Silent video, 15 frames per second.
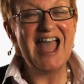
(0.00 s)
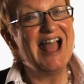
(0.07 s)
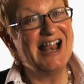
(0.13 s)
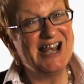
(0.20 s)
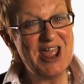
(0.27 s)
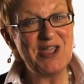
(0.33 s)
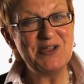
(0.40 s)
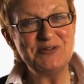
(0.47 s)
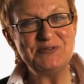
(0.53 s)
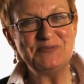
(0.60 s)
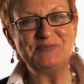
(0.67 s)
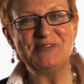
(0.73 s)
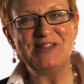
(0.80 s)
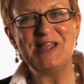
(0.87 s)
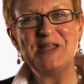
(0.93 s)
Hello,
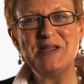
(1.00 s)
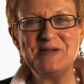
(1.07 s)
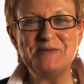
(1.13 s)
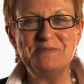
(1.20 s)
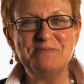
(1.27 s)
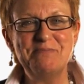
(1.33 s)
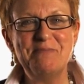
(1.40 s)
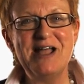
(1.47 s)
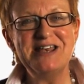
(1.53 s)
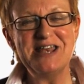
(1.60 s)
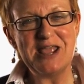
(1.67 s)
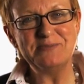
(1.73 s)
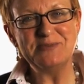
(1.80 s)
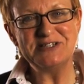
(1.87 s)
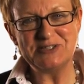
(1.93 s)
my
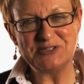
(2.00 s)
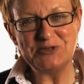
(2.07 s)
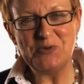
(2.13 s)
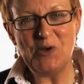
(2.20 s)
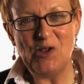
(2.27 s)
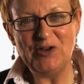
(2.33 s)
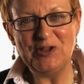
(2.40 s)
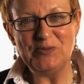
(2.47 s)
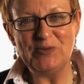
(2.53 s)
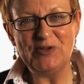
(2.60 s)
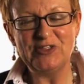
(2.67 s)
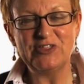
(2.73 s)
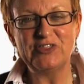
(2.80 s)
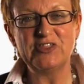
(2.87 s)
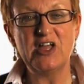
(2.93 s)
name is Sue
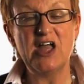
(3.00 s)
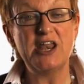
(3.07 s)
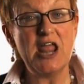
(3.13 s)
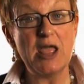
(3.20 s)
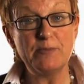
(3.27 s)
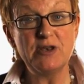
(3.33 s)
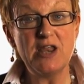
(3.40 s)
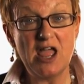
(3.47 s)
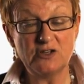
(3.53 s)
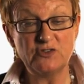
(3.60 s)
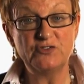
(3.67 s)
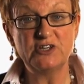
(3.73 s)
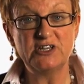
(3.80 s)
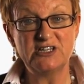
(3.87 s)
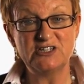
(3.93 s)
Hollingworth and I'm an
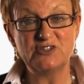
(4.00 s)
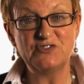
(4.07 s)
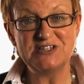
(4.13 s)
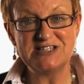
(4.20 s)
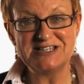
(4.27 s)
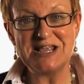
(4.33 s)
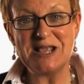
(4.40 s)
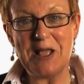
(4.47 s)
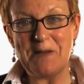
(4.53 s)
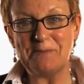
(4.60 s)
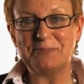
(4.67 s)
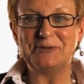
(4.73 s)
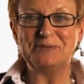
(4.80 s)
advocate for Sing Up.